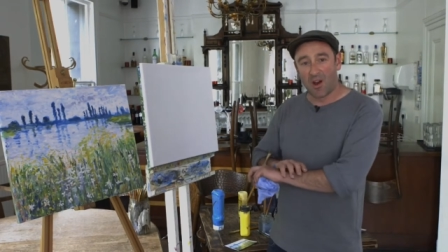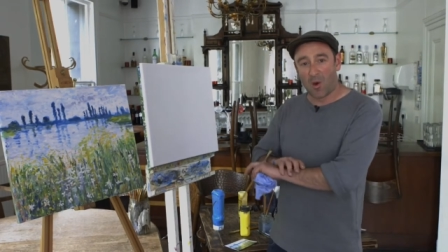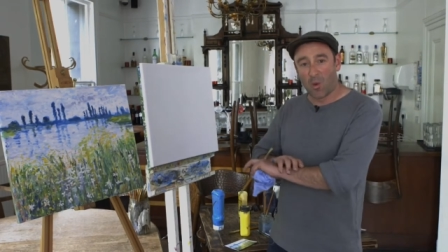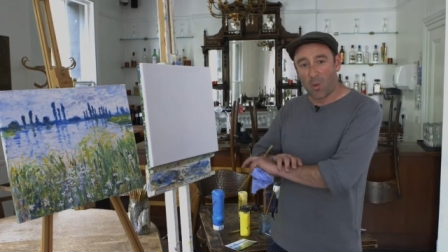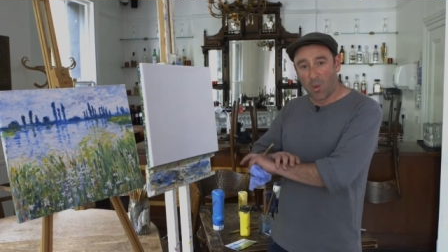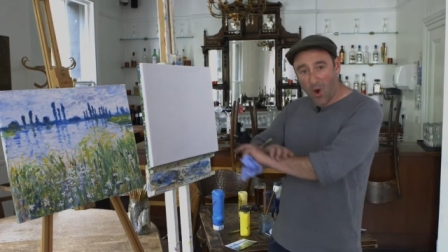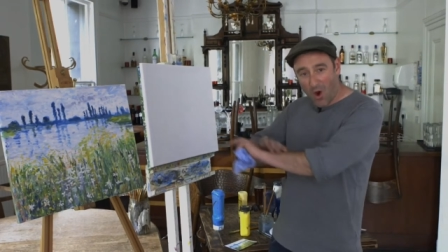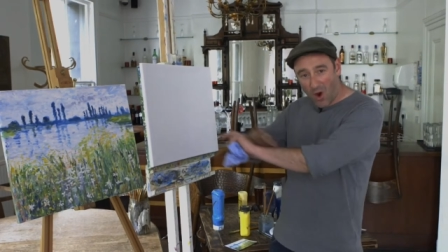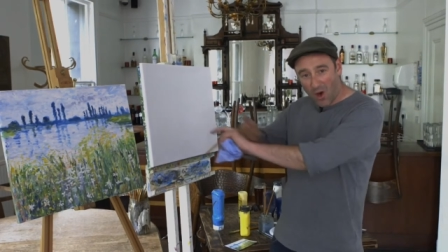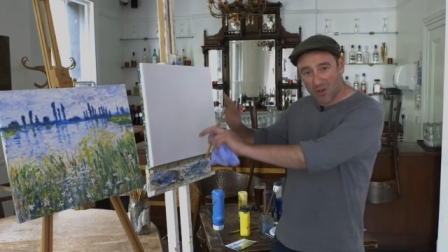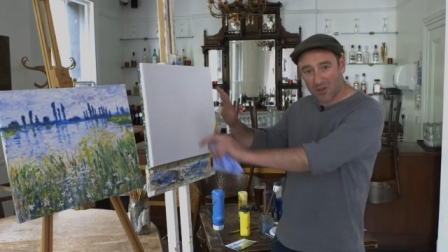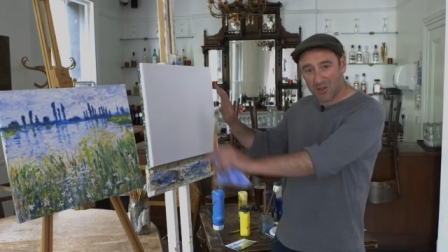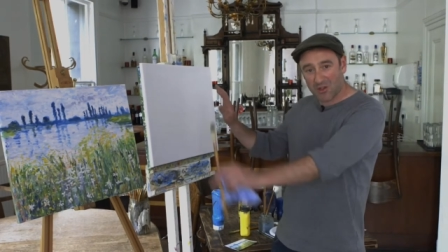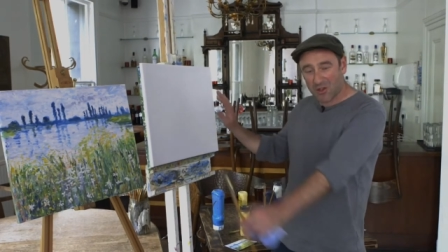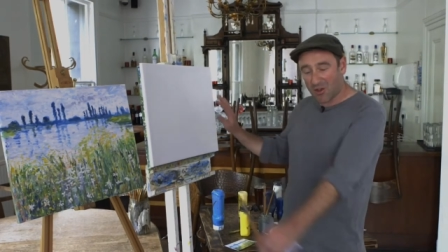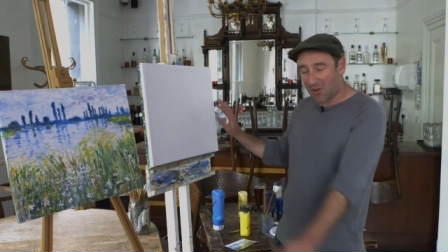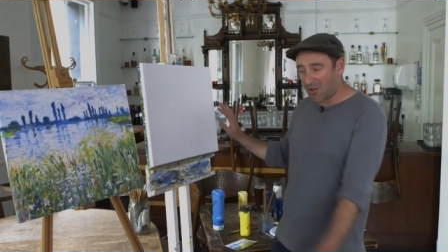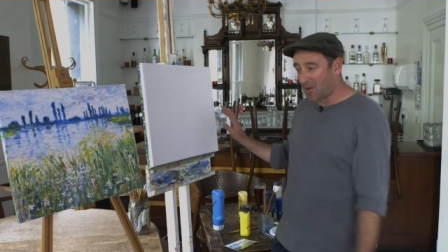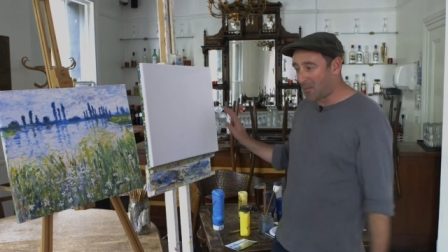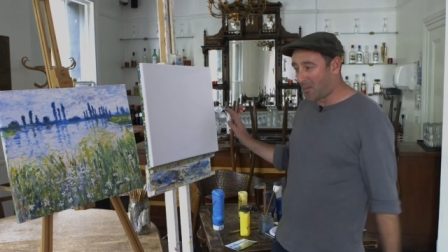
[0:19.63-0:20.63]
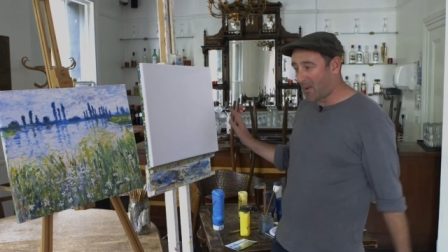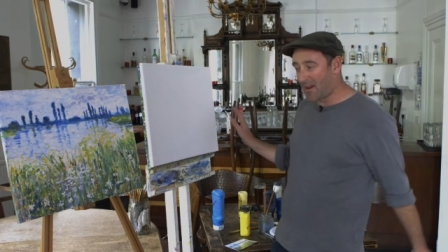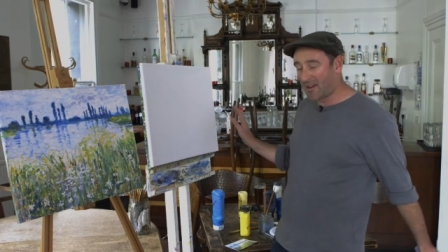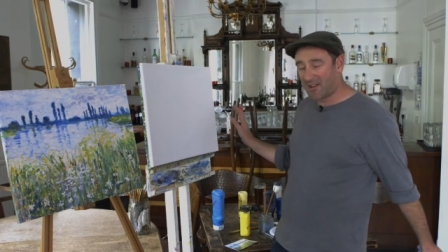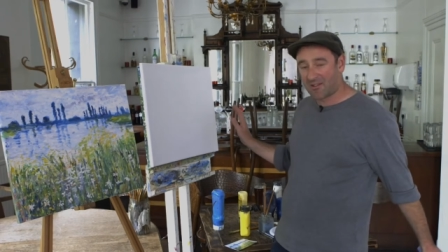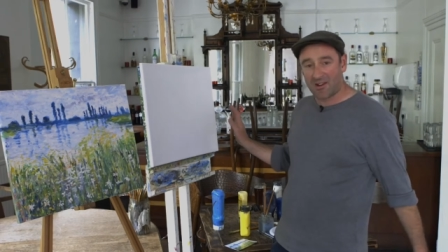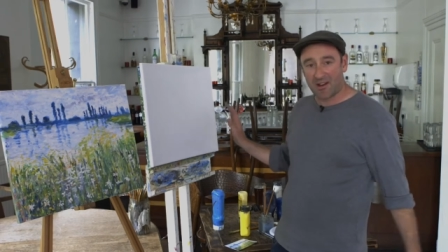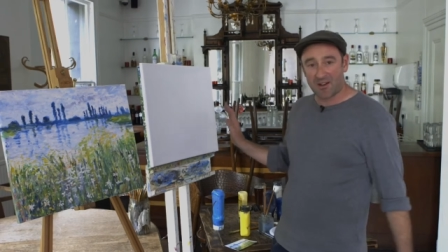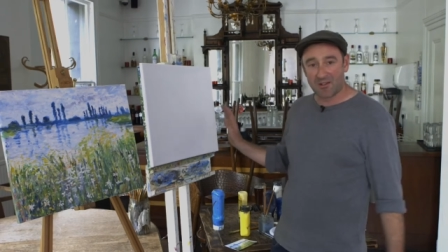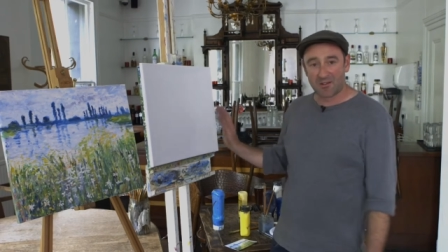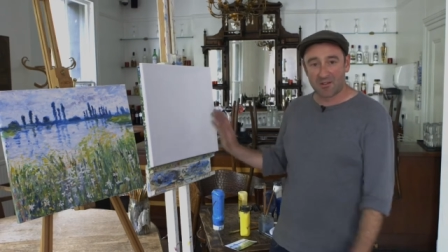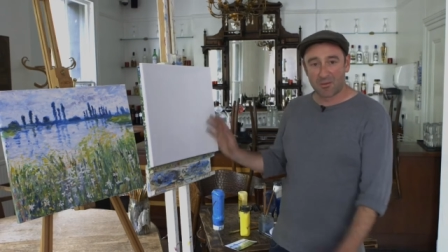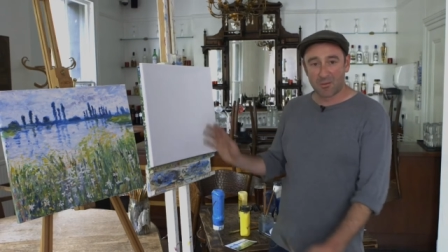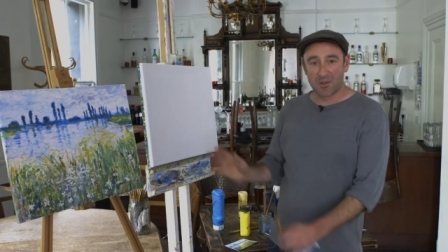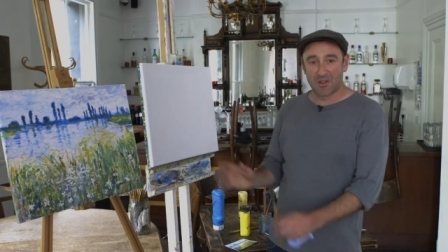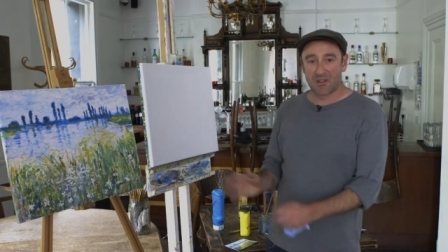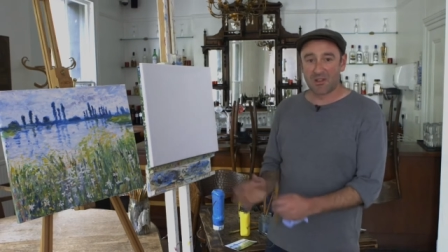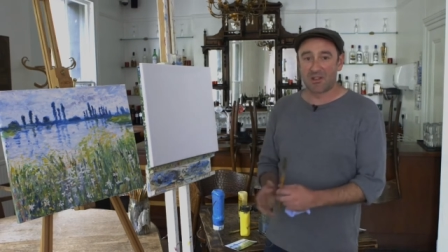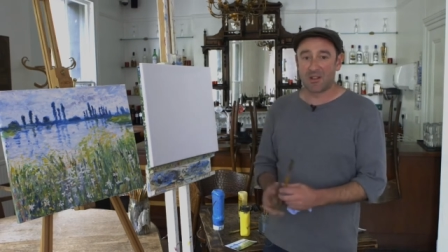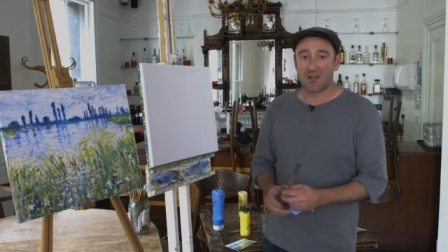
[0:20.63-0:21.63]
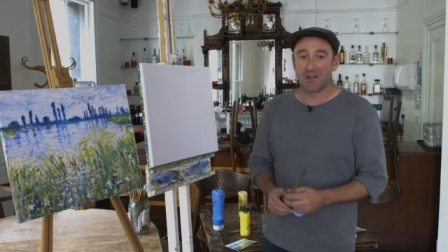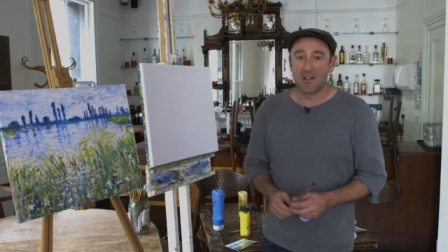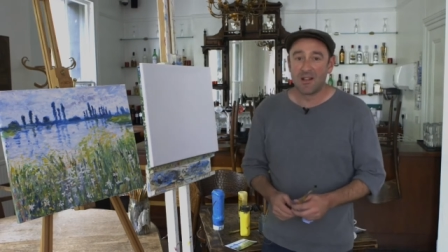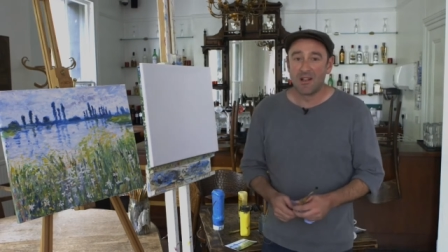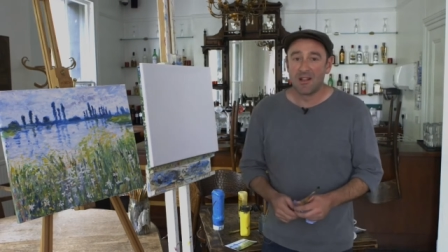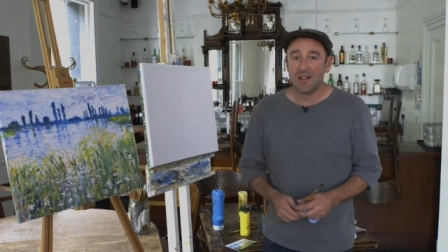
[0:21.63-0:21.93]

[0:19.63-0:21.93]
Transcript: a wash on the background and we're going to,